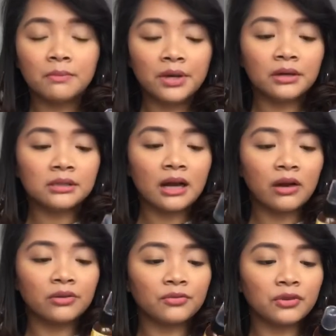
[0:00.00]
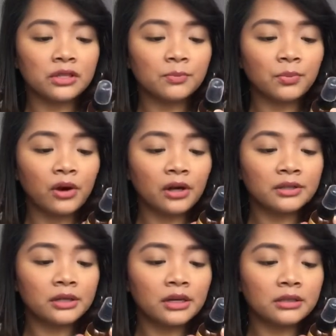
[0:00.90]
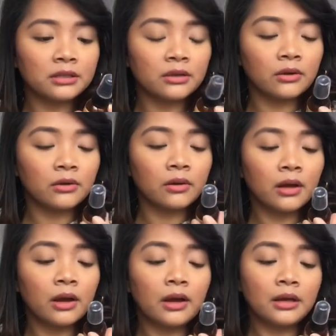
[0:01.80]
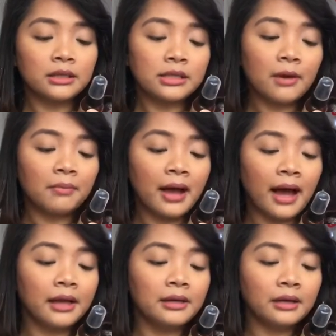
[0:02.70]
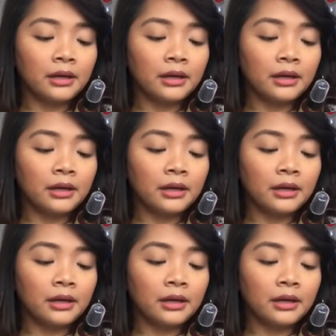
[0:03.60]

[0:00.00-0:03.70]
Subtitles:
mils out of this product, so it's not bad.